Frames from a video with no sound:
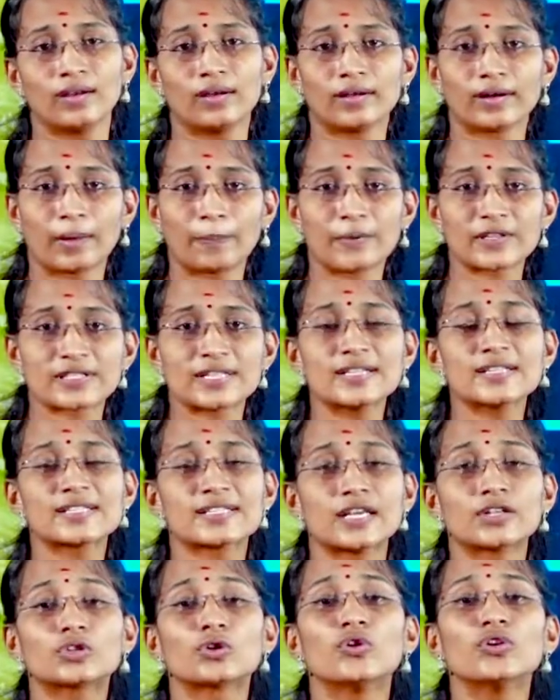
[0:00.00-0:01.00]
represents
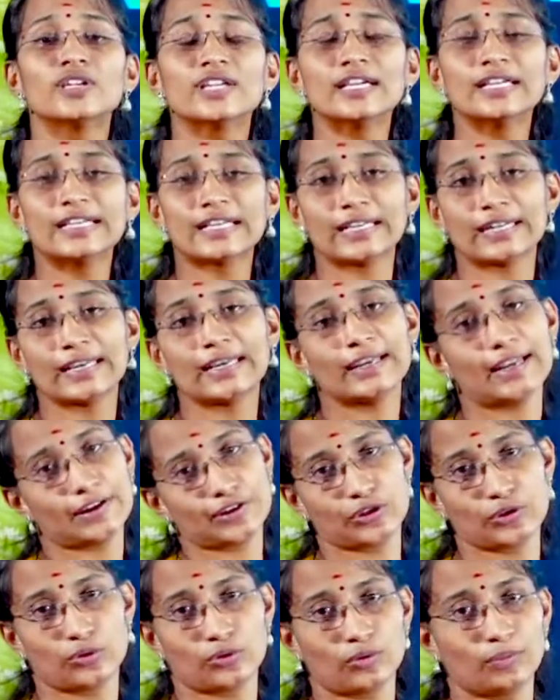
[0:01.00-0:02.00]
the 20 degree
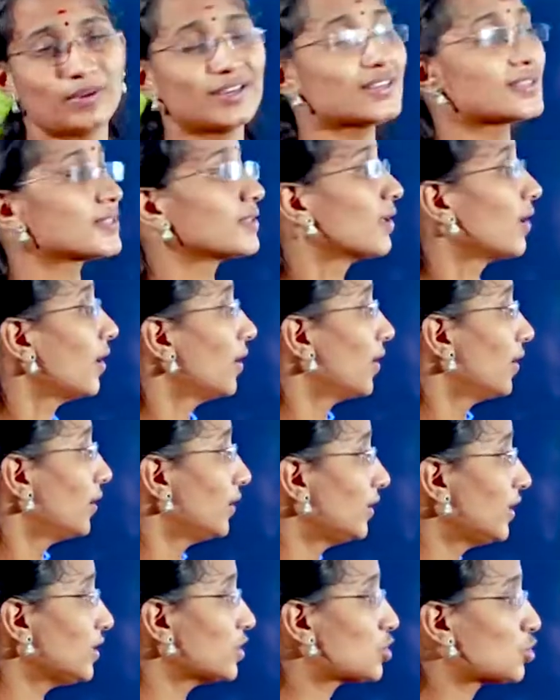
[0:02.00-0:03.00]
latitude, means
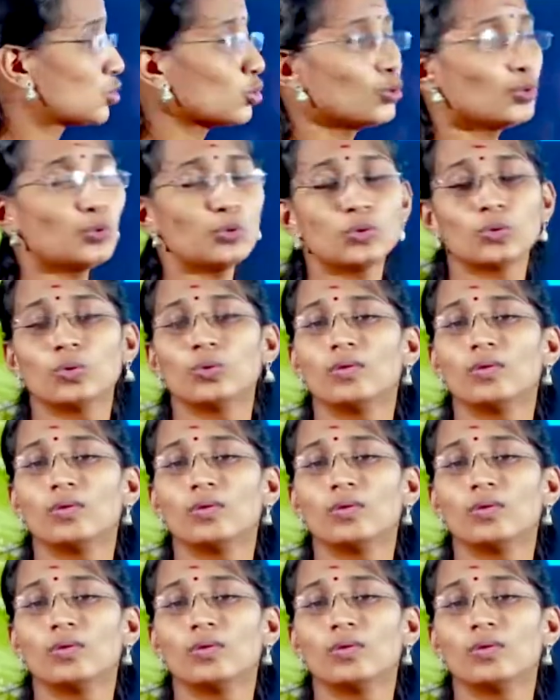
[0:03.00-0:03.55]
these two